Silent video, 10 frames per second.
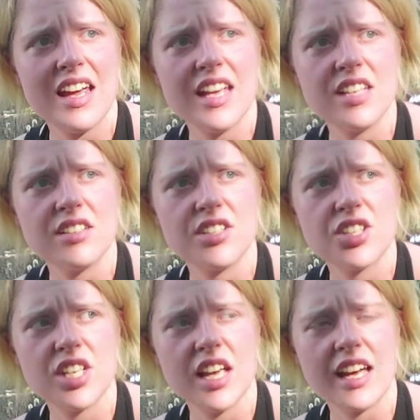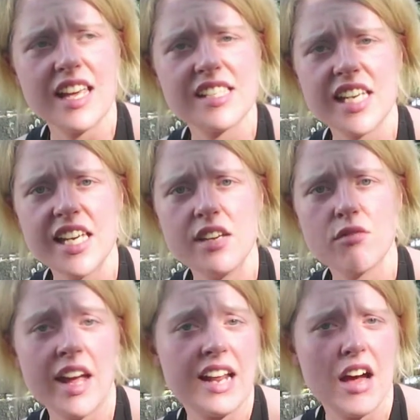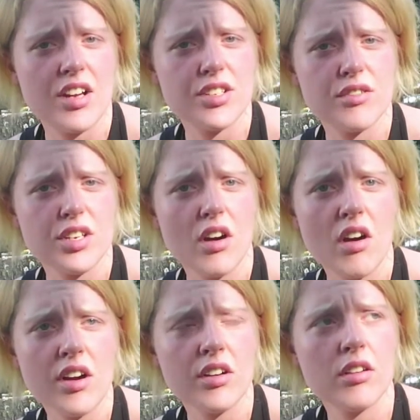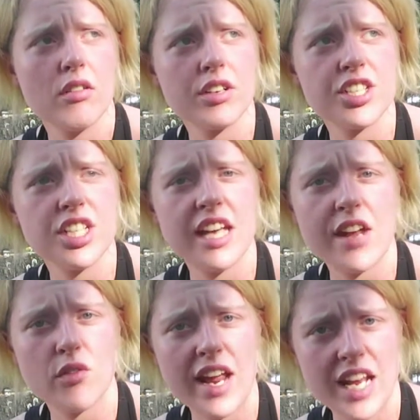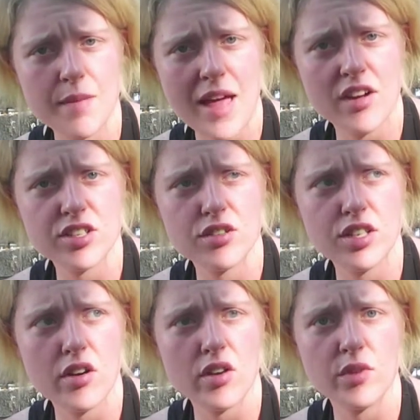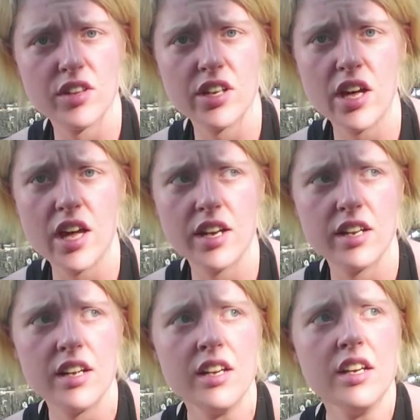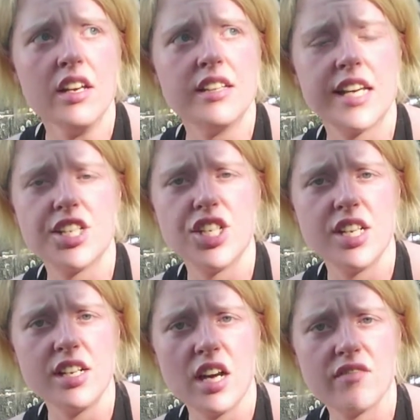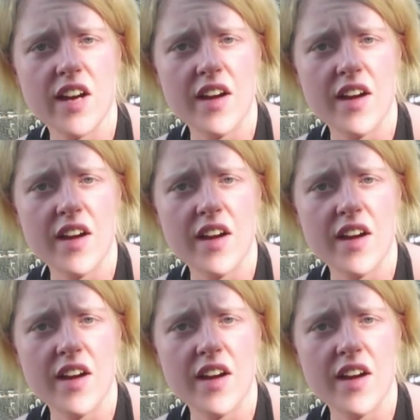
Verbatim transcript: I guess he ran out into the yard, or she had ran him out into the yard with a gun that she did not fire